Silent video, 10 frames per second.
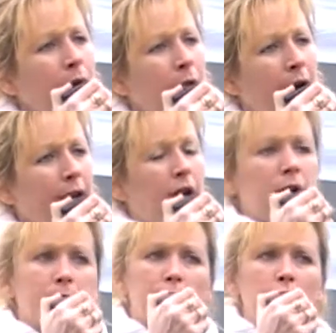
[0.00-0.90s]
we want
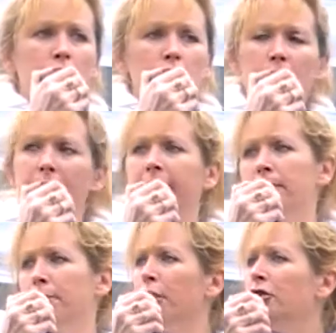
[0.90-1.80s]
pro-choice
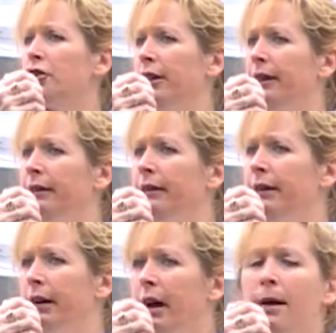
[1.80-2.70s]

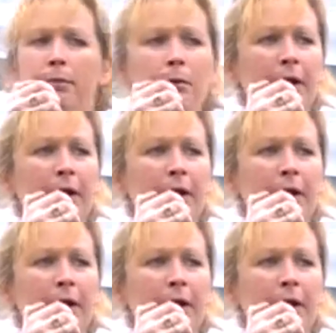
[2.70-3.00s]
abortionists. But